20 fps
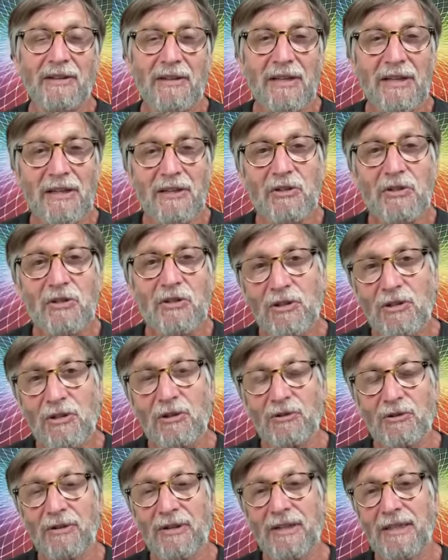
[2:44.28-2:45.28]
These
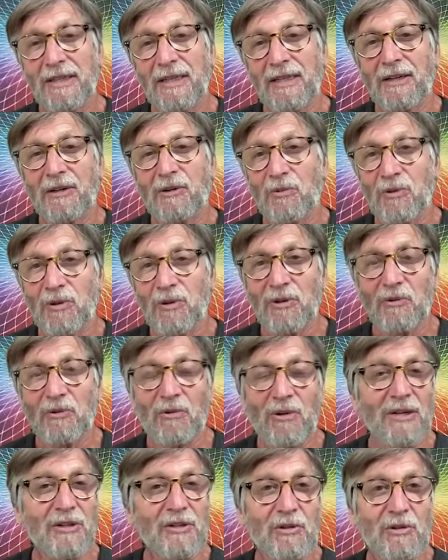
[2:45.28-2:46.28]
children were the
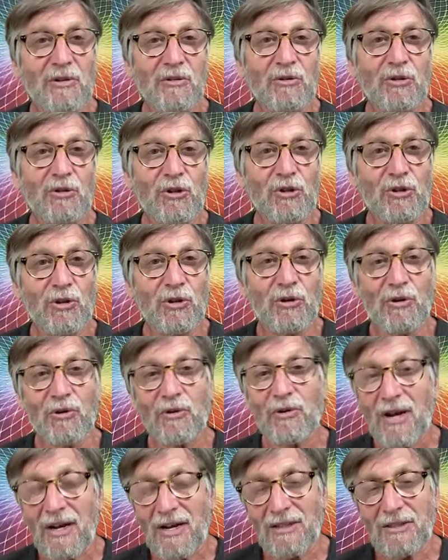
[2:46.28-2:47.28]
ones who
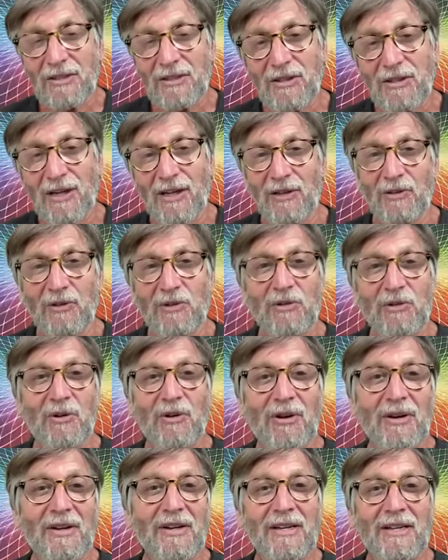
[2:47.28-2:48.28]
showed us and
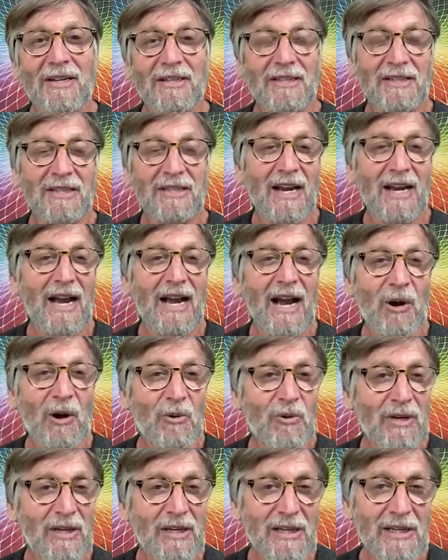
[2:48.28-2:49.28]
taught us
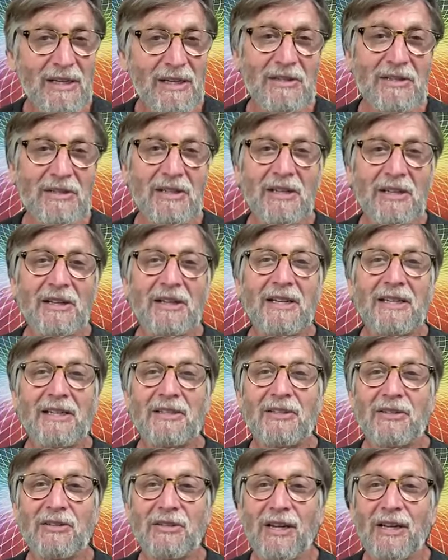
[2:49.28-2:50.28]
how easy it
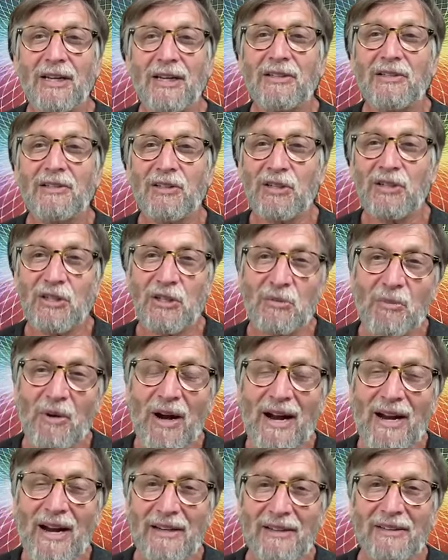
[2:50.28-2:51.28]
is to
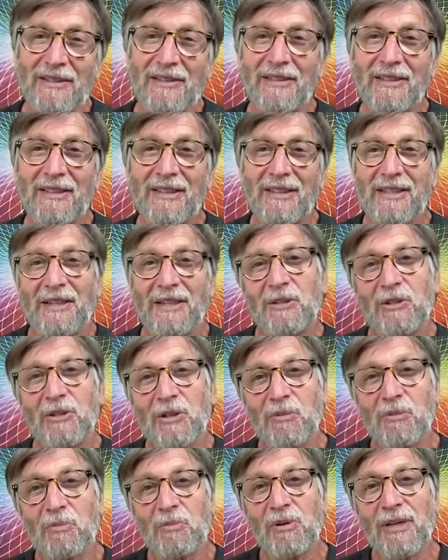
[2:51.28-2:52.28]
smile,
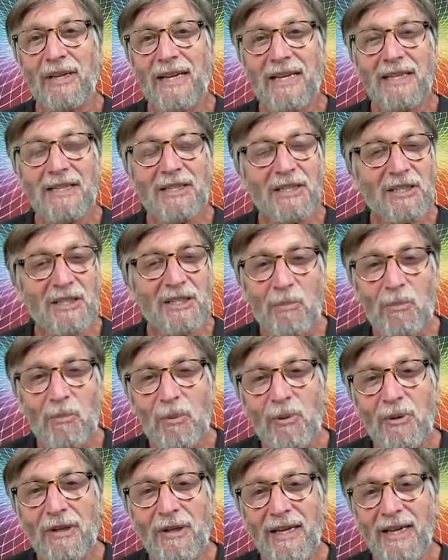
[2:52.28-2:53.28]
to play
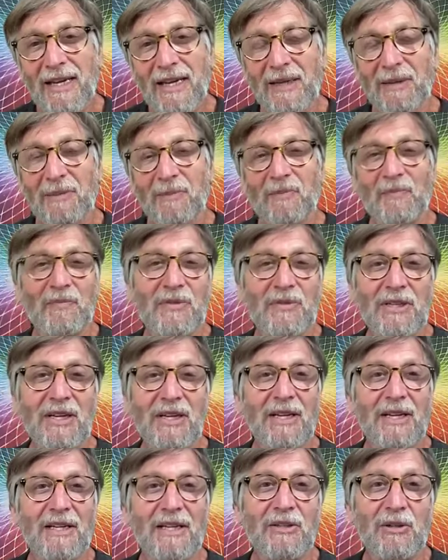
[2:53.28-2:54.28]
simple games,
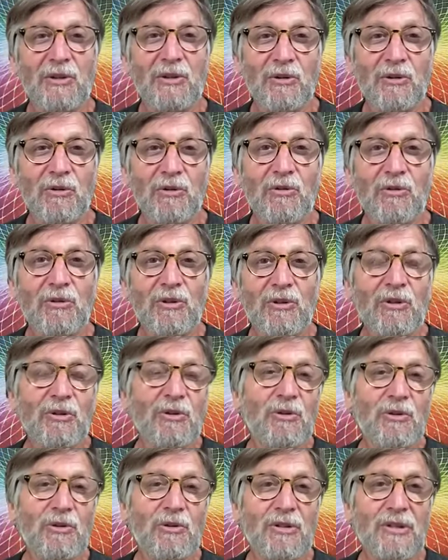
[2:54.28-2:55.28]
to
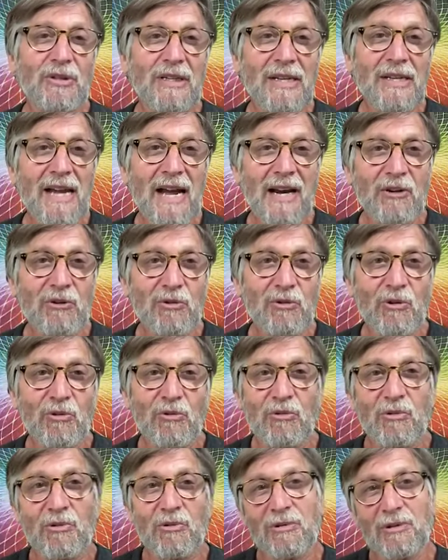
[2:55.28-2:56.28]
use the natural
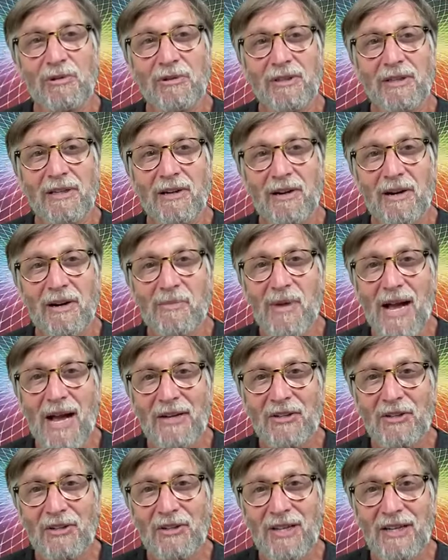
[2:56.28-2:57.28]
world and our
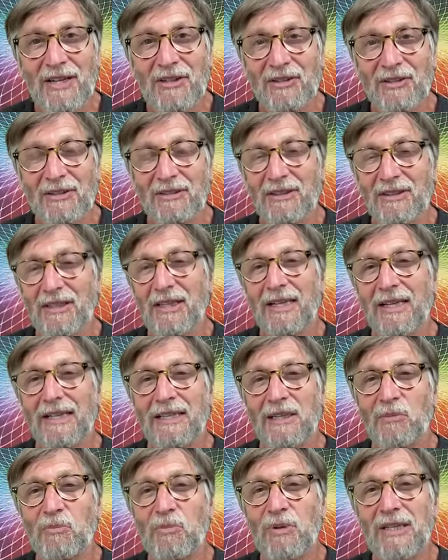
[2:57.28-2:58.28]
imagination
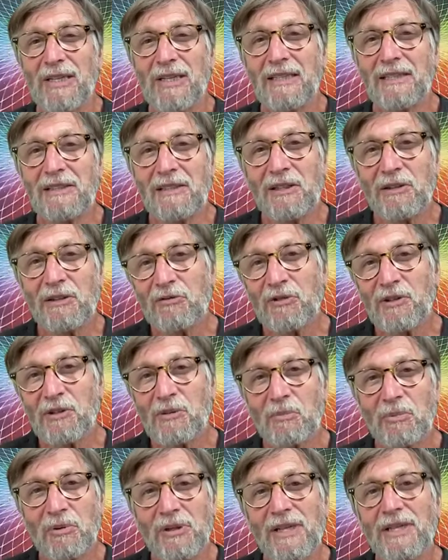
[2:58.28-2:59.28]
to be in
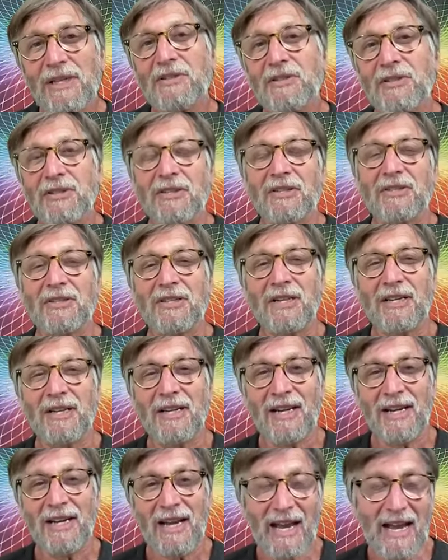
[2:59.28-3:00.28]
different places.
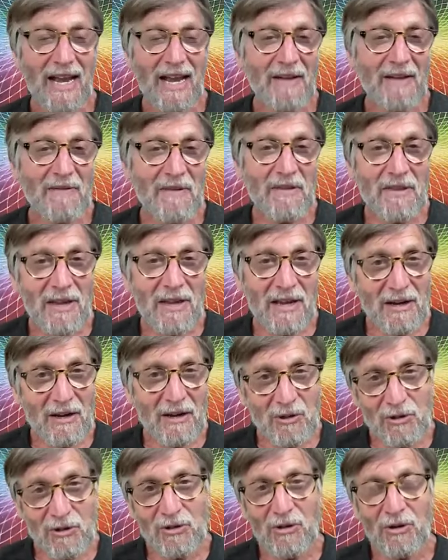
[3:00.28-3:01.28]
And they
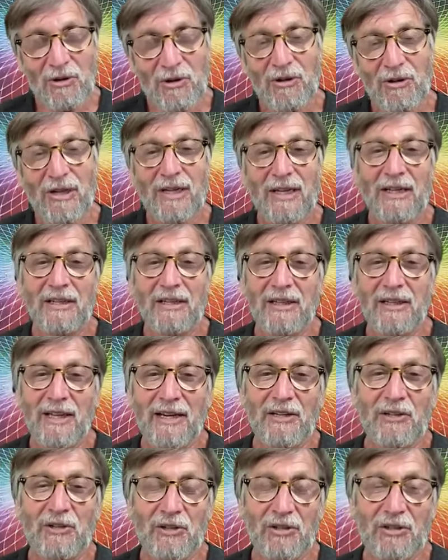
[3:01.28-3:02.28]
also
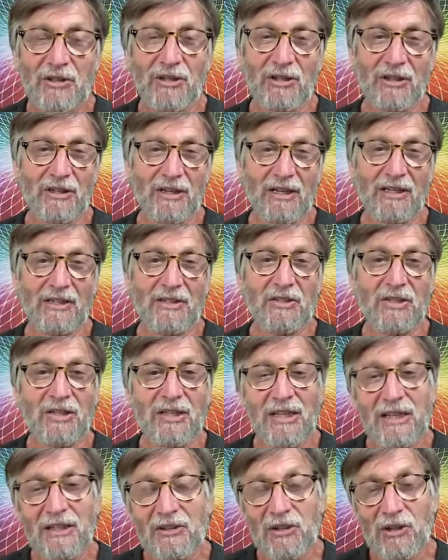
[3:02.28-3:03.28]
let us uh,
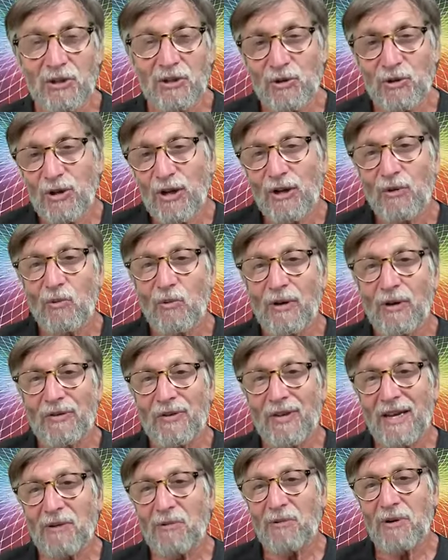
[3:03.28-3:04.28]
see just what
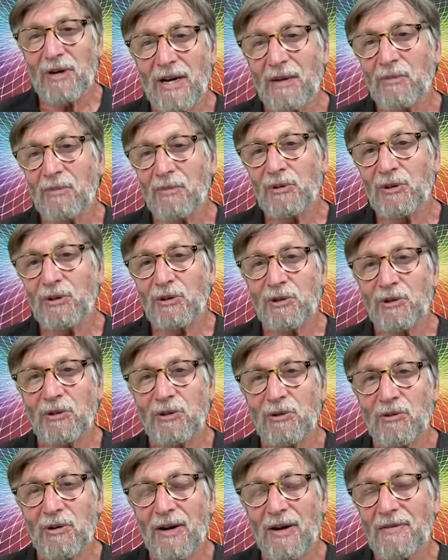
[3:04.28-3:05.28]
they able to
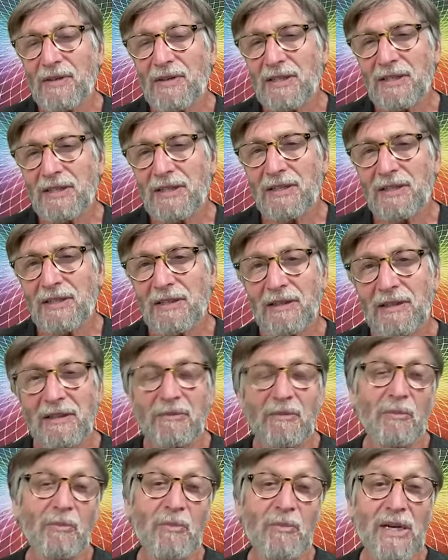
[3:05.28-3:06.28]
do on this
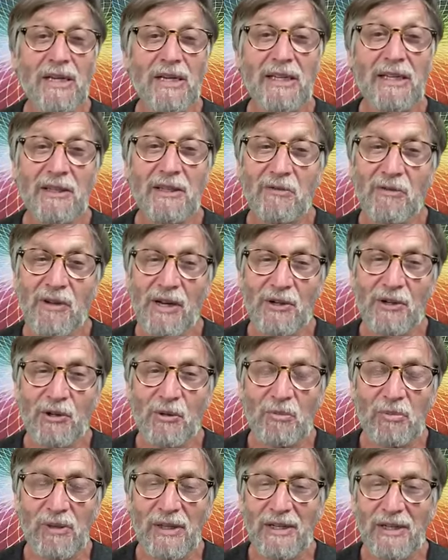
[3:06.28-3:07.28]
mini
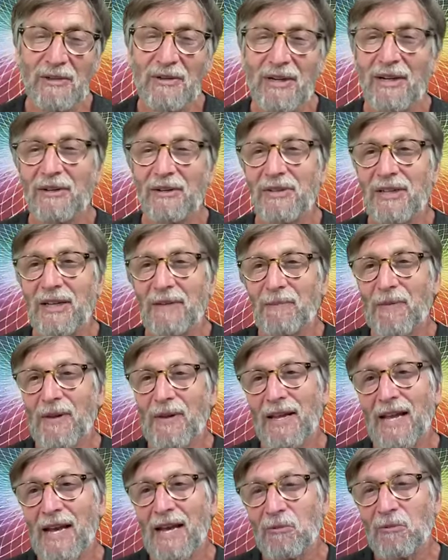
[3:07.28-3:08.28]
adventure playground.
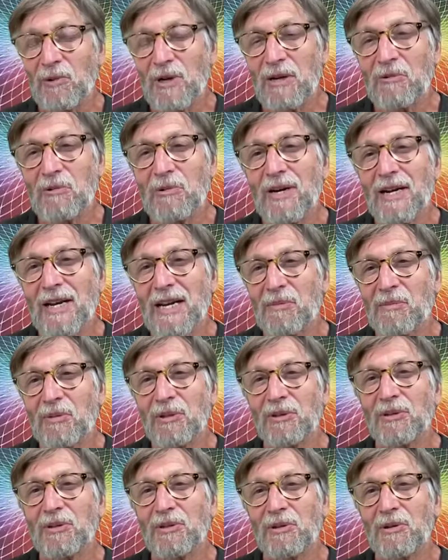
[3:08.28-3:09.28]
And we were
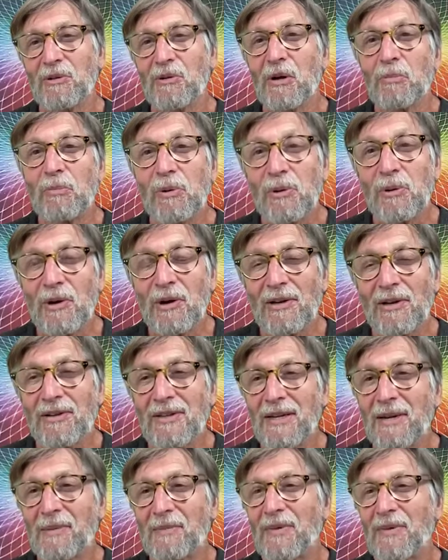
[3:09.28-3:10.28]
able to applaud
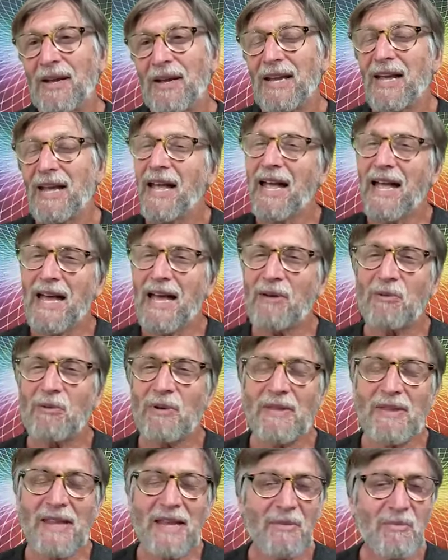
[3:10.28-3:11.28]
them. And
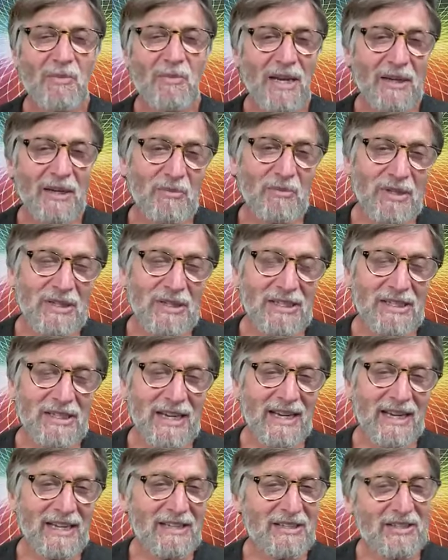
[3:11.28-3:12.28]
when they made
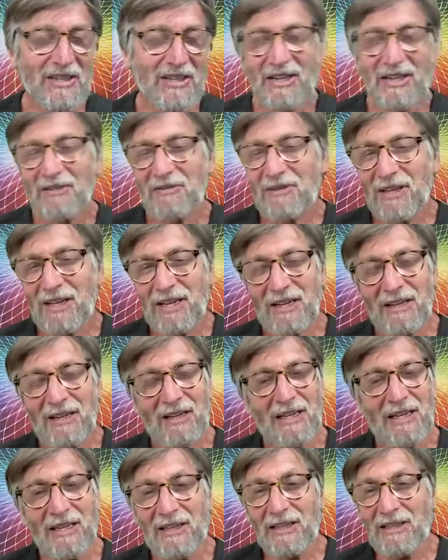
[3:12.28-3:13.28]
mistakes,
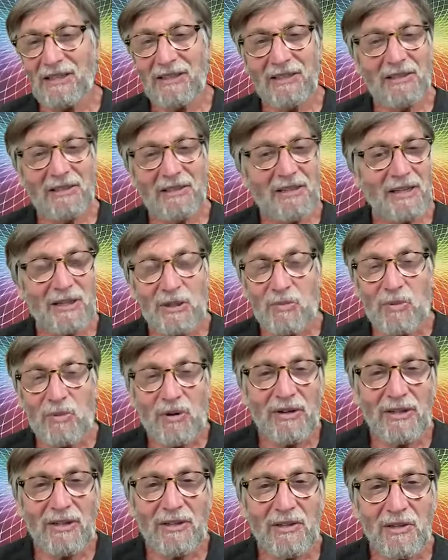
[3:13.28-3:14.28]
they didn't
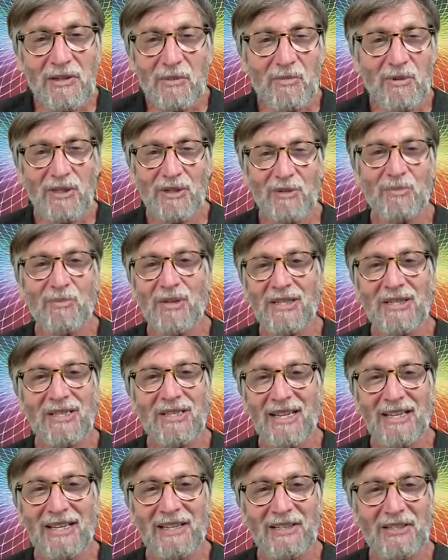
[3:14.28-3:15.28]
experience them as
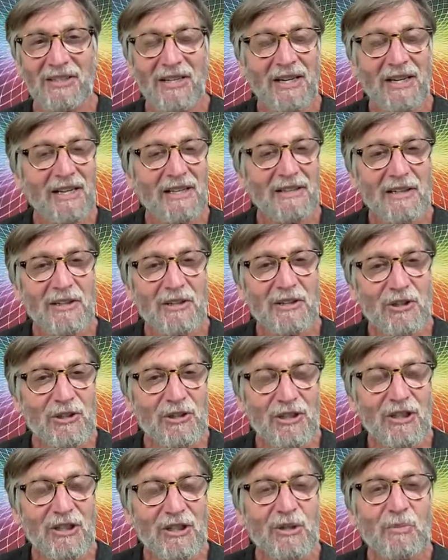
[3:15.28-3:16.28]
mistakes. They
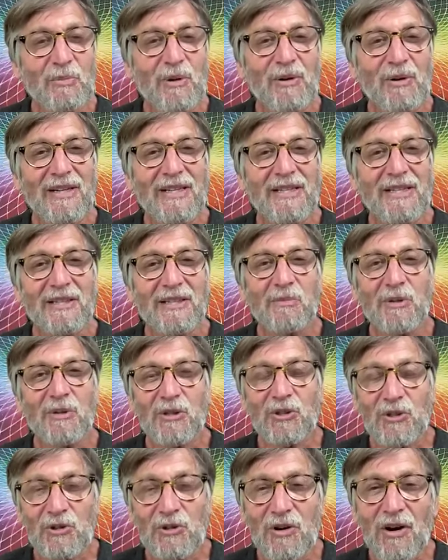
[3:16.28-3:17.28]
just experienced them
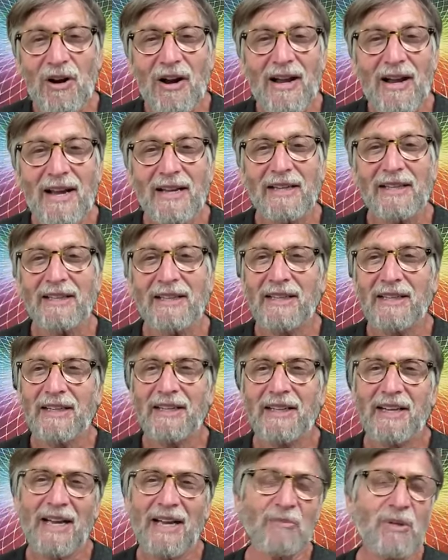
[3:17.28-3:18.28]
as trying.
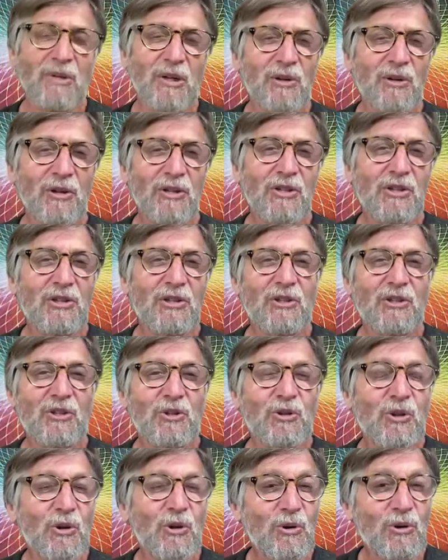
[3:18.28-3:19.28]
And because
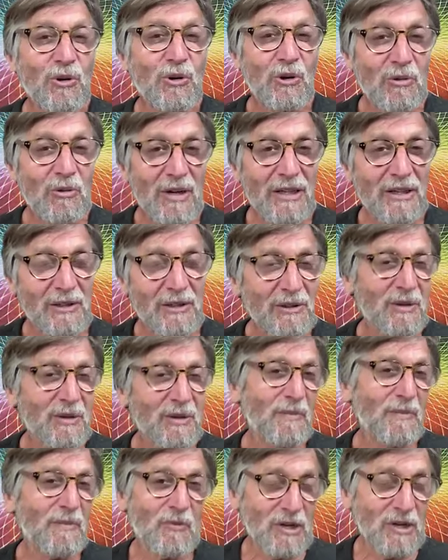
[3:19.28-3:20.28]
there's no
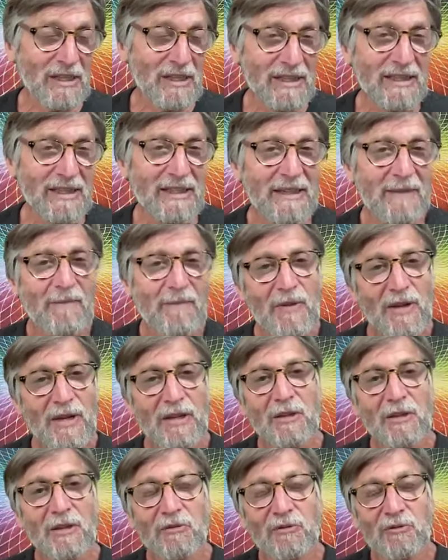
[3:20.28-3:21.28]
curriculum really,
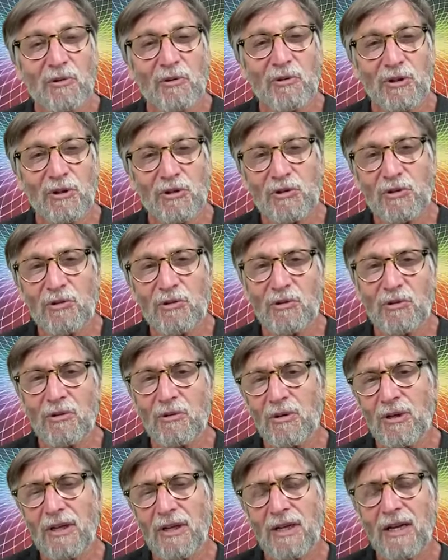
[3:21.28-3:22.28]
in the forest
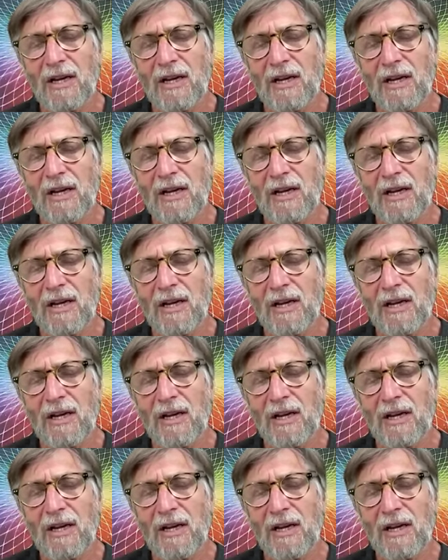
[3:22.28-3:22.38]
school.